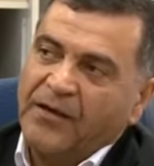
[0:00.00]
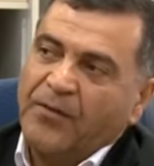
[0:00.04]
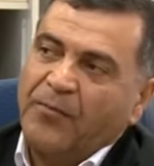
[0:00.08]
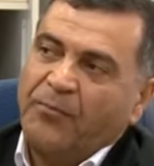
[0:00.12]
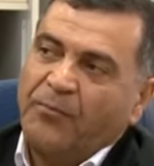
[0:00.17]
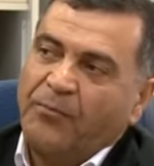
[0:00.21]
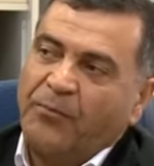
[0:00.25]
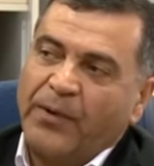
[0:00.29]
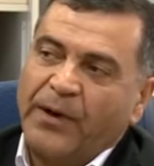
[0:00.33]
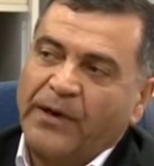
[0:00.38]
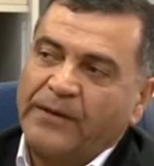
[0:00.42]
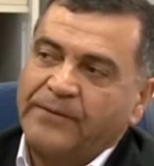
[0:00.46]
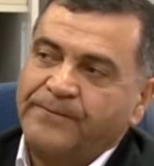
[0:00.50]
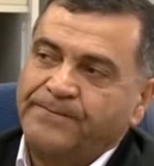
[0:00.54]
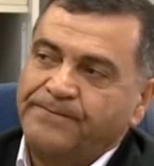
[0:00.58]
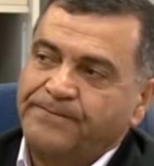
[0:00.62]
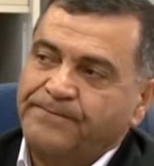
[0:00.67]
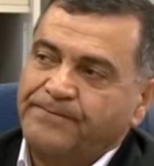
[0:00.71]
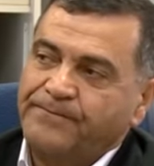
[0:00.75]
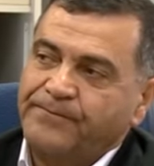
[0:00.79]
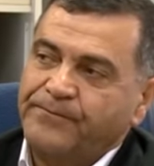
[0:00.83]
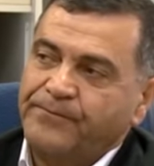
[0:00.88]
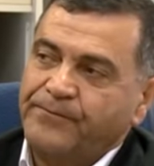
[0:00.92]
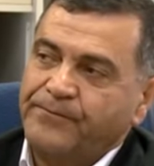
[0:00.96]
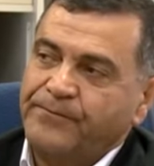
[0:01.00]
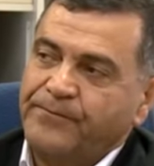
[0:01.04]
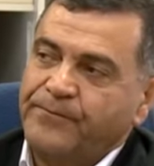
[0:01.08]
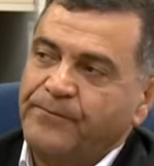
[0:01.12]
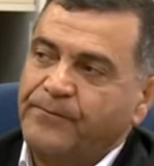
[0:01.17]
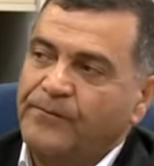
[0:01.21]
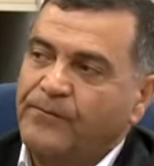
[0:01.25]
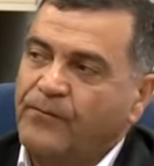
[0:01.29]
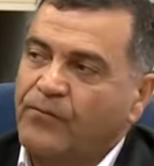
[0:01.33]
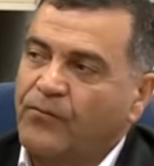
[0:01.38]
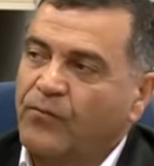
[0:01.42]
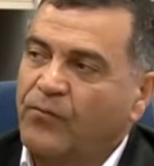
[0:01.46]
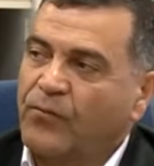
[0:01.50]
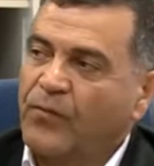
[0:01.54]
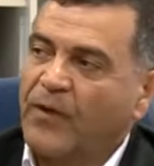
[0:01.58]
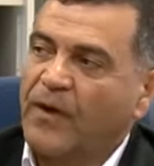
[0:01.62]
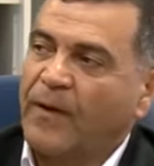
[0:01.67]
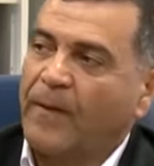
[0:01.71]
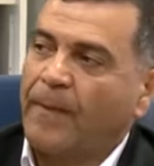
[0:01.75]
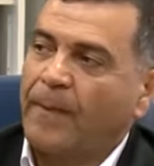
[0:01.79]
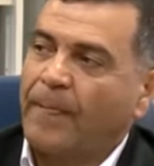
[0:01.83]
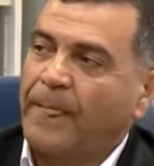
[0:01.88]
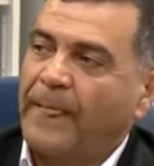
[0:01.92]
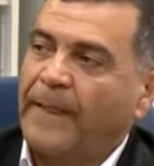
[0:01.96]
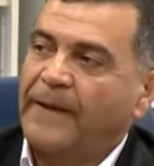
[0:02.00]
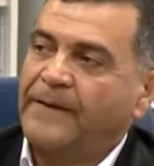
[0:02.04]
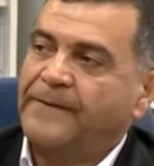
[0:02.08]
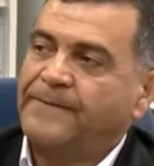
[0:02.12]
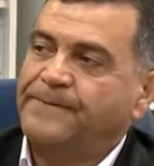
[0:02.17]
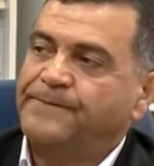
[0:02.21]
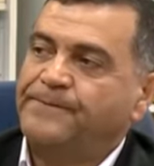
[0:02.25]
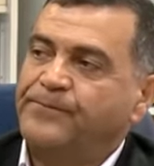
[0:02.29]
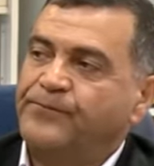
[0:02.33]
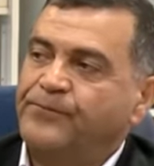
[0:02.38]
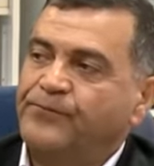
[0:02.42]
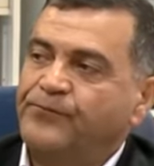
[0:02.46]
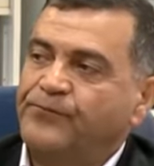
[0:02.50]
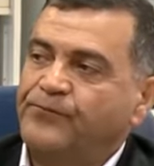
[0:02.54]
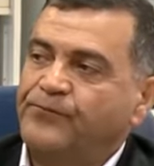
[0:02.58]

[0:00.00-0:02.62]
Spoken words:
So this voice recorder,